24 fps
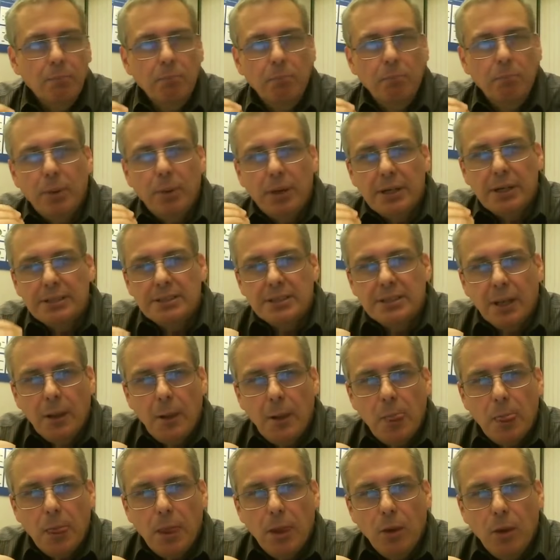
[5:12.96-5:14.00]
but
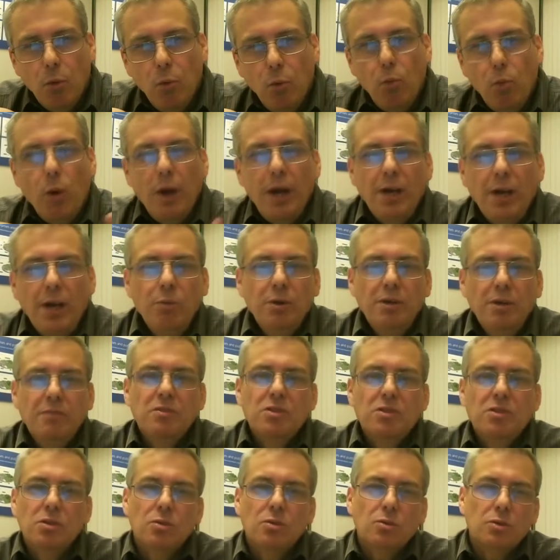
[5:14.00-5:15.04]
where we've
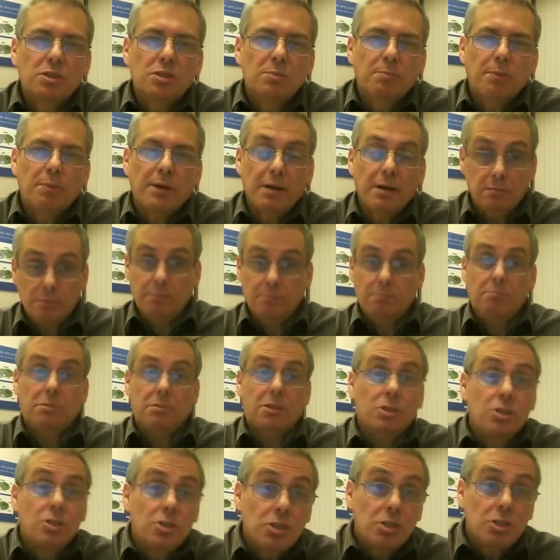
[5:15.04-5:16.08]
talked about
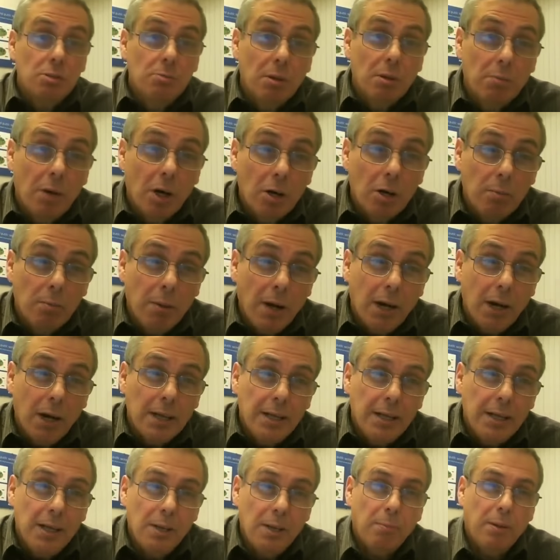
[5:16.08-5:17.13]
consumer mobile
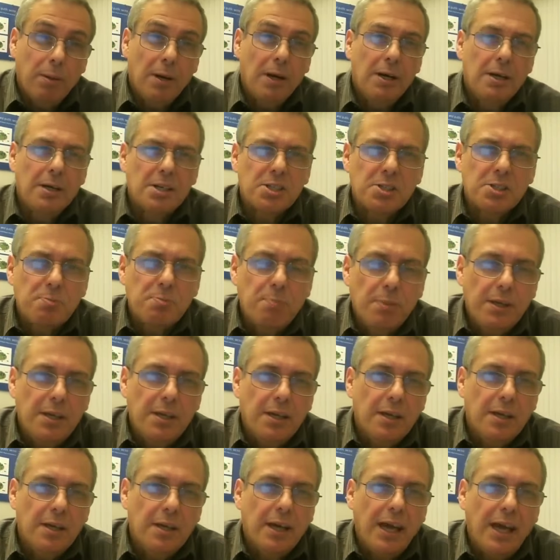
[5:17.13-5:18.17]
in the past
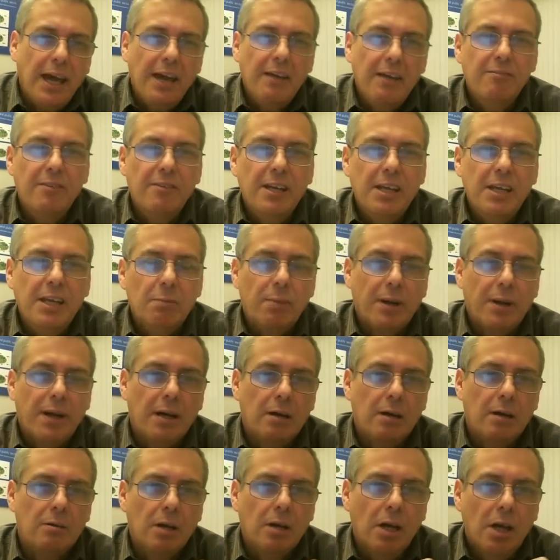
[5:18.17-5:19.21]
being heavily
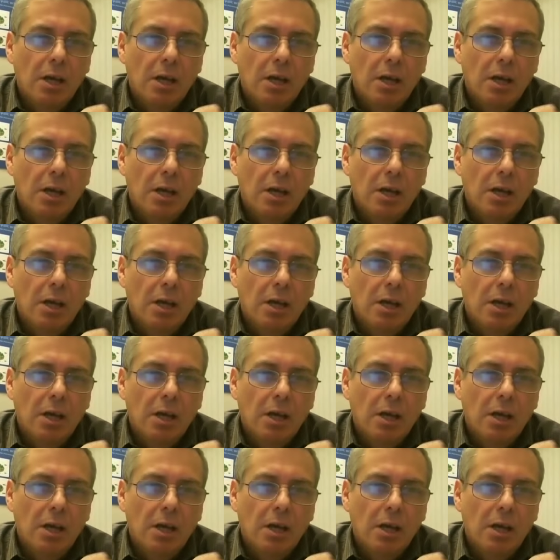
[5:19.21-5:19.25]
about